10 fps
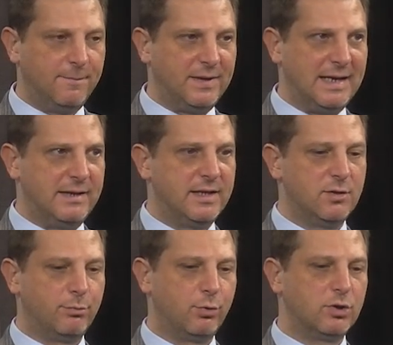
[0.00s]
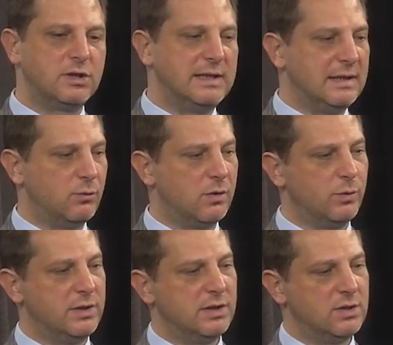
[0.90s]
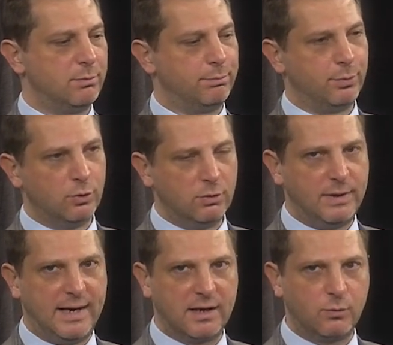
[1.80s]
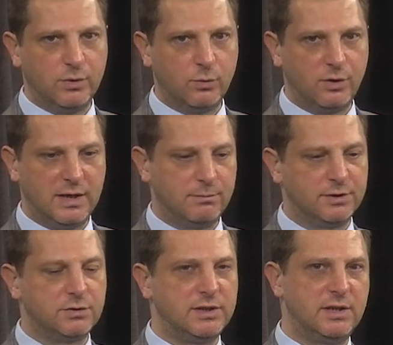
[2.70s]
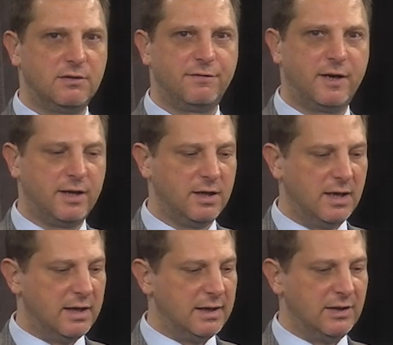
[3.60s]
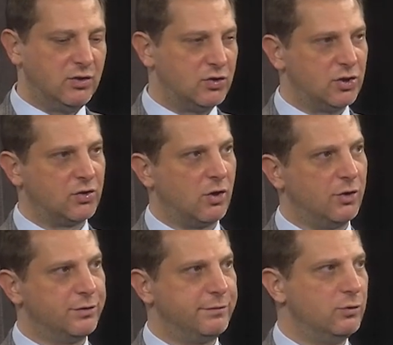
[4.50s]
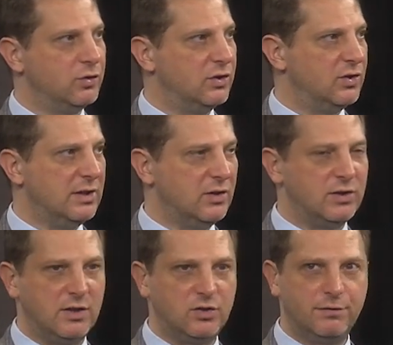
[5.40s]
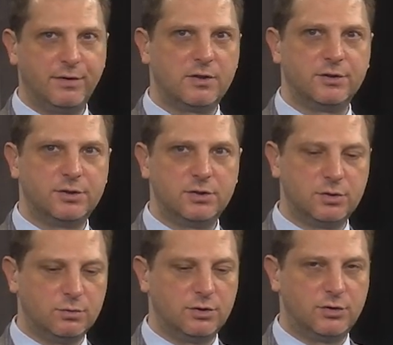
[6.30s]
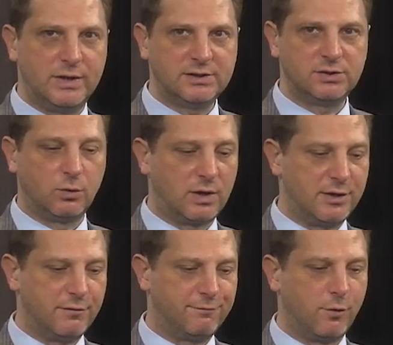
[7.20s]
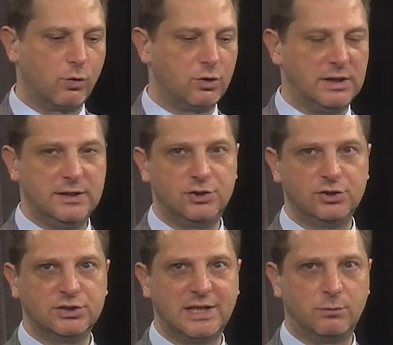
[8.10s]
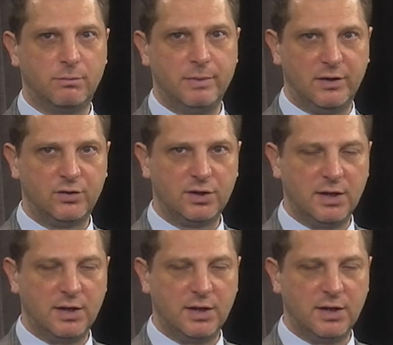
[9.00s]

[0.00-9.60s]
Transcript: And then importantly, when we did the pullback, we were able to identify, is this just all diffuse disease that is difficult to address, or are there focal lesions that were missed?